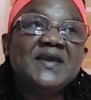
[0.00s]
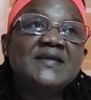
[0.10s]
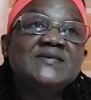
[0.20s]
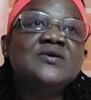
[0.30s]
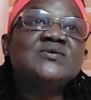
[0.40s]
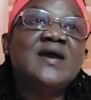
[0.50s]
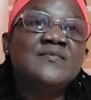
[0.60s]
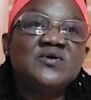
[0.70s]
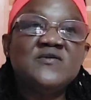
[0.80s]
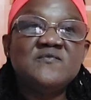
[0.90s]
It's your
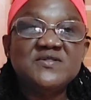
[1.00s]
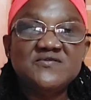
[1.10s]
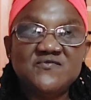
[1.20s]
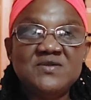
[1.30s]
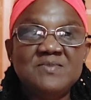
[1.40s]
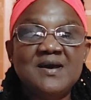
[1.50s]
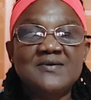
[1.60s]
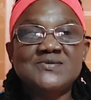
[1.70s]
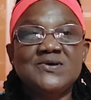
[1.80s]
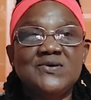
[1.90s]
time to give me the
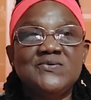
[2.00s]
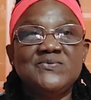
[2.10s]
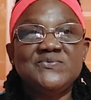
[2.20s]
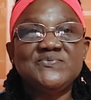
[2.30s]
feedbacks now.